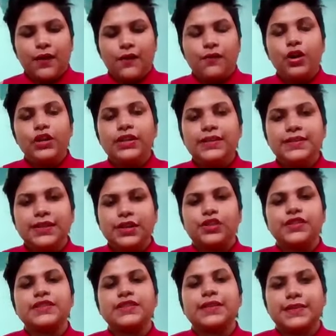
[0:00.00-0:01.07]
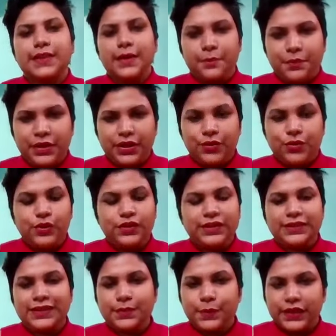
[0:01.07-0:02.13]
what does a logistics company who is in
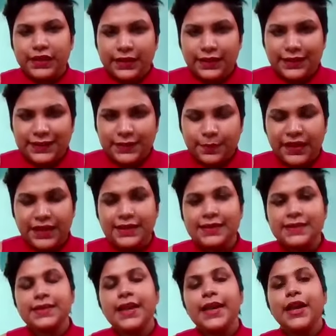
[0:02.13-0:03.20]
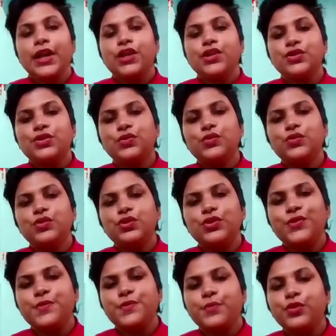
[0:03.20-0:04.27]
this particular space do
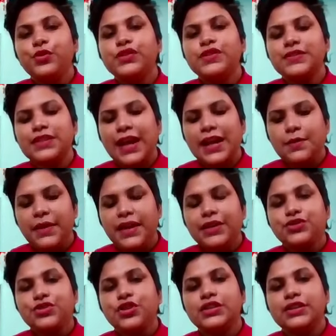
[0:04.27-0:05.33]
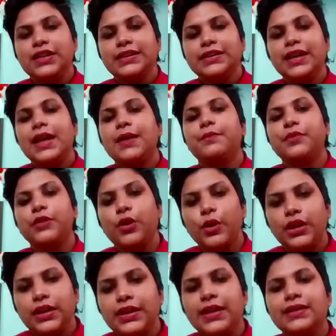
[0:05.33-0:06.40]
to boost and make sure that the
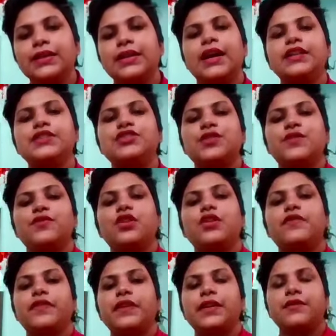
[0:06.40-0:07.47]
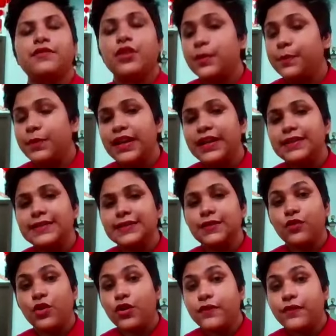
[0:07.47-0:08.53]
employee and the larger
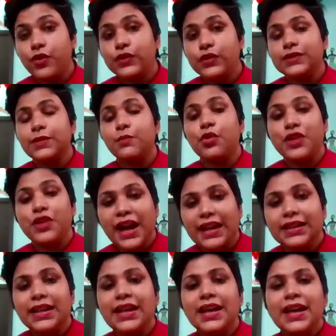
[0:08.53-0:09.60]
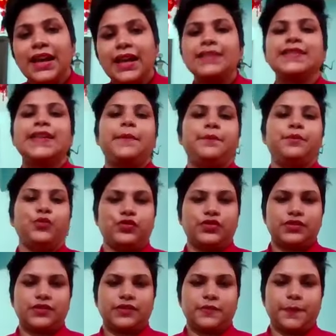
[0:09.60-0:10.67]
workforce morale is kept
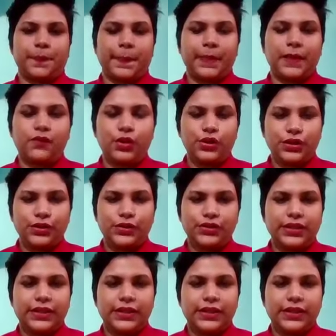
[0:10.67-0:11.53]
boosted? What do you